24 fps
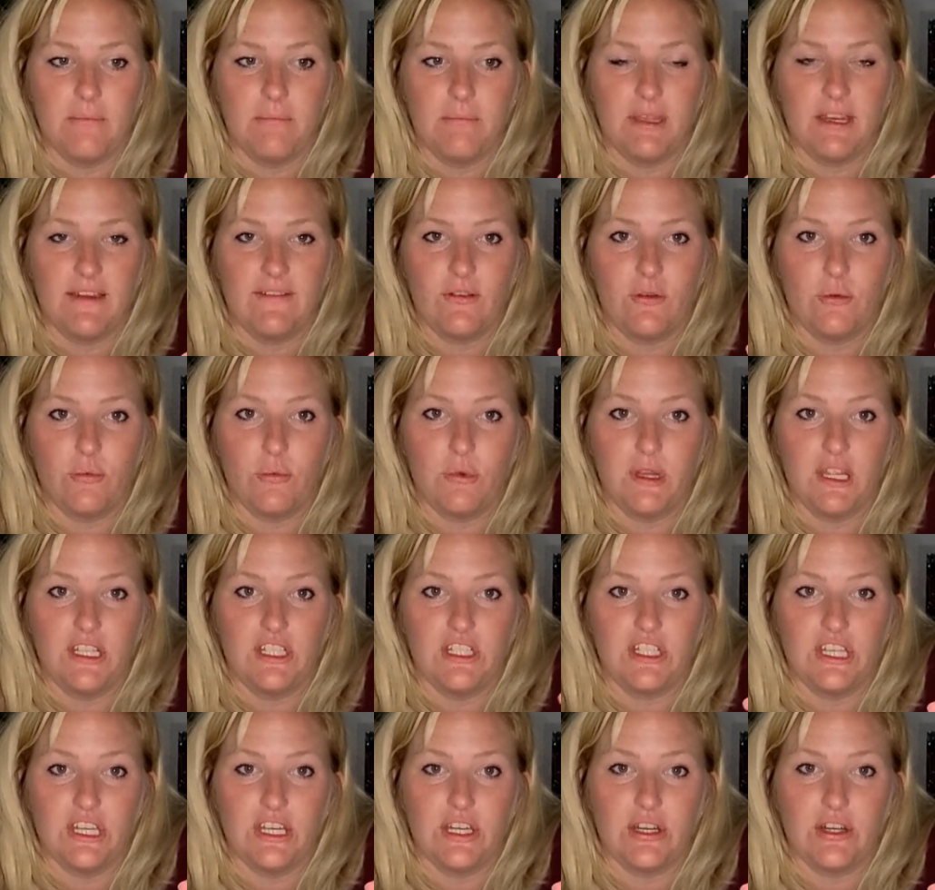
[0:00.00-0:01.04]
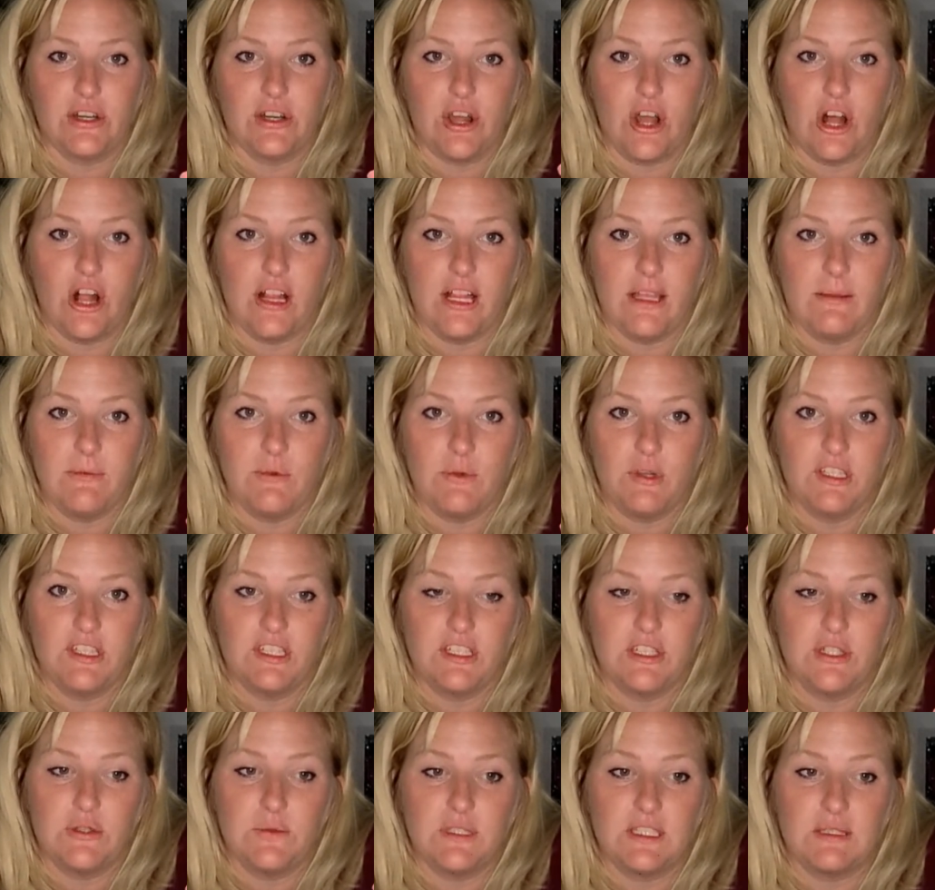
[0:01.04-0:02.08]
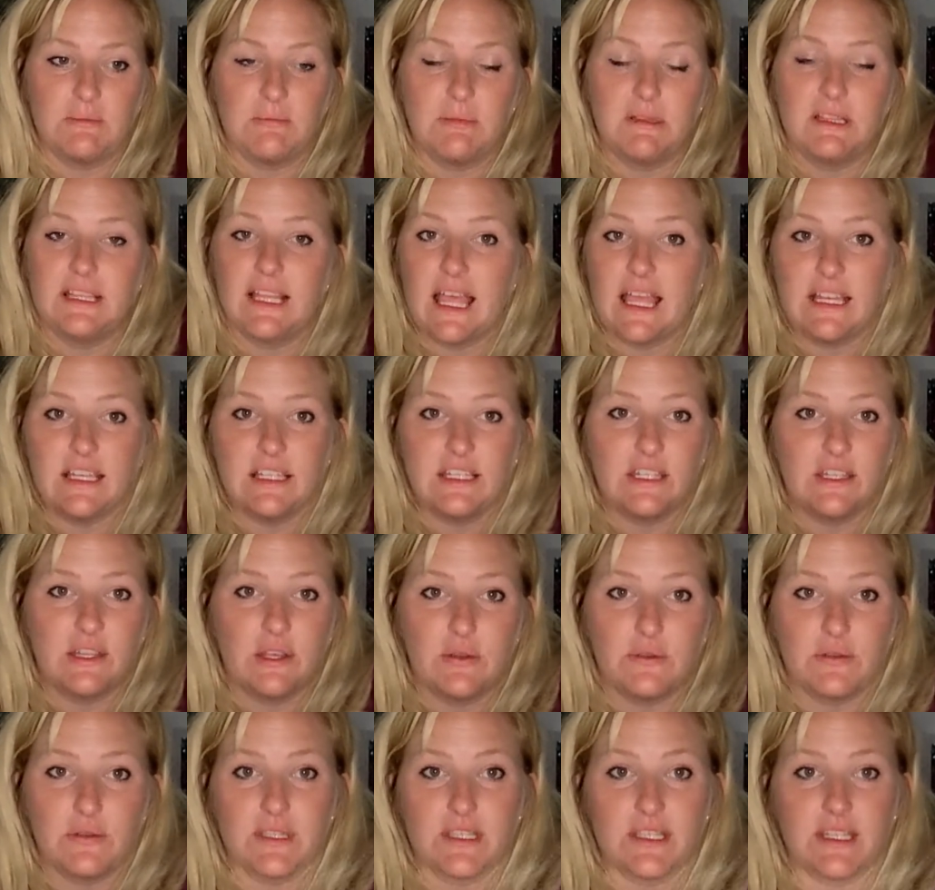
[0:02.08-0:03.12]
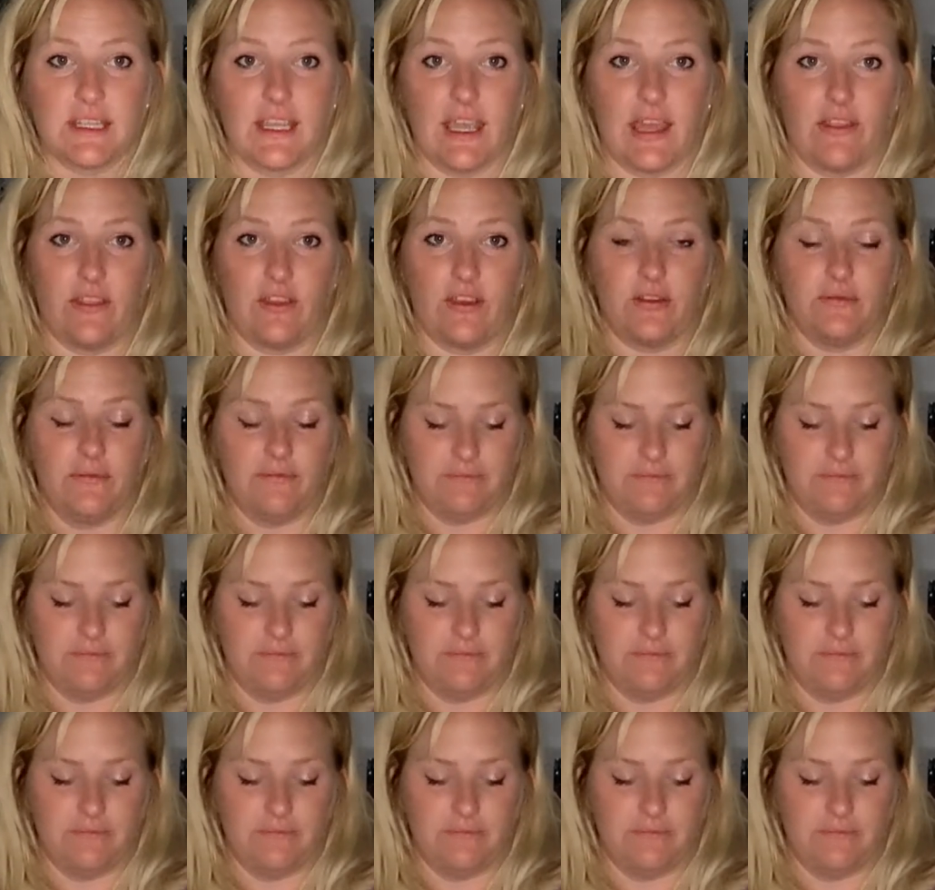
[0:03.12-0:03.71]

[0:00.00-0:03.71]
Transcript: bit of a ridge here. All I'm going to do is blend those together.